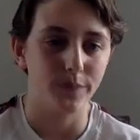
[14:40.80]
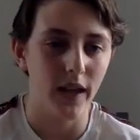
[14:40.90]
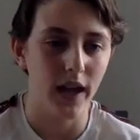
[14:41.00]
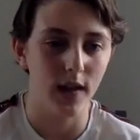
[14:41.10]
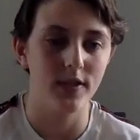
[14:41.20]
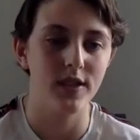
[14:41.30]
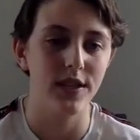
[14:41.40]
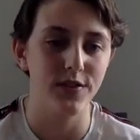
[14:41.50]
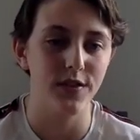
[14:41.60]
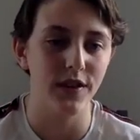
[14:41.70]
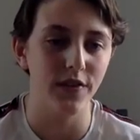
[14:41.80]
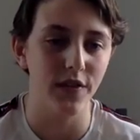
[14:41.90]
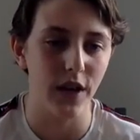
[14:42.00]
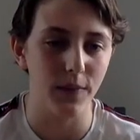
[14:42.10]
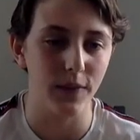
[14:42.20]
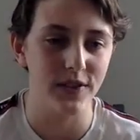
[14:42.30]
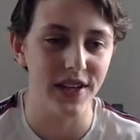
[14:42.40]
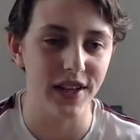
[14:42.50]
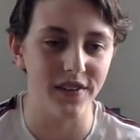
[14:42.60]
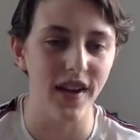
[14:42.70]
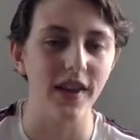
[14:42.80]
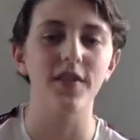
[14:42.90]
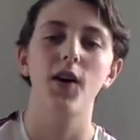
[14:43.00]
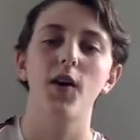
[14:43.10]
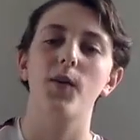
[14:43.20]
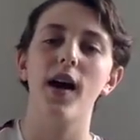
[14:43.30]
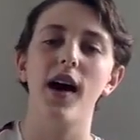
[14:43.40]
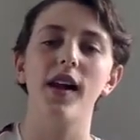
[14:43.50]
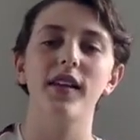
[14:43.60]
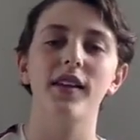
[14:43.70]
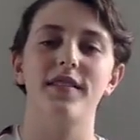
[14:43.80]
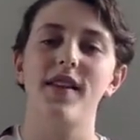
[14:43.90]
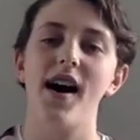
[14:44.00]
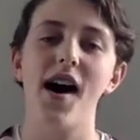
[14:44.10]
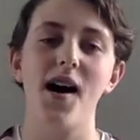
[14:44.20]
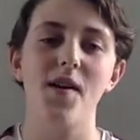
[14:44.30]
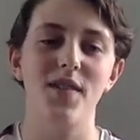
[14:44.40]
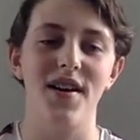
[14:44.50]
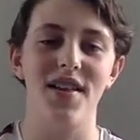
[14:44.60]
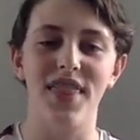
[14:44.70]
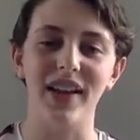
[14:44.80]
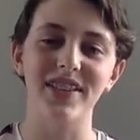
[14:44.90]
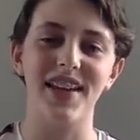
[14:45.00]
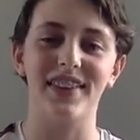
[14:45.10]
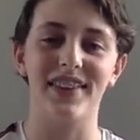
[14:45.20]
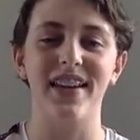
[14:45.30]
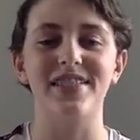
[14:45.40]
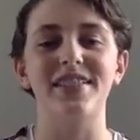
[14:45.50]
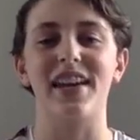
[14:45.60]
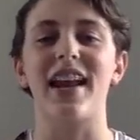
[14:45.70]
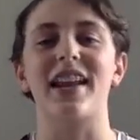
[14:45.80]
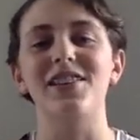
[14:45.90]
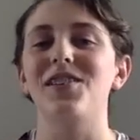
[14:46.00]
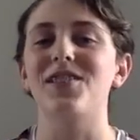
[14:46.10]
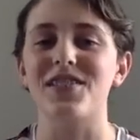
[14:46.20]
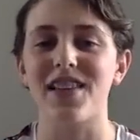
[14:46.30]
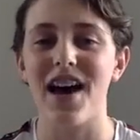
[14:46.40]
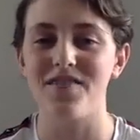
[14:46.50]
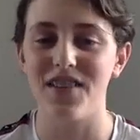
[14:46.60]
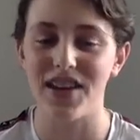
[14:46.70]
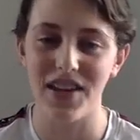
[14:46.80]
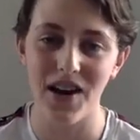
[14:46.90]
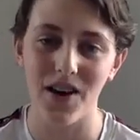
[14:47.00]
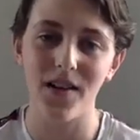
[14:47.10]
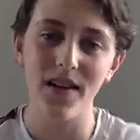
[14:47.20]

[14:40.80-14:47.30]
How is Stage 84 helping you stay creative? Well, things like this, like getting to do this live video.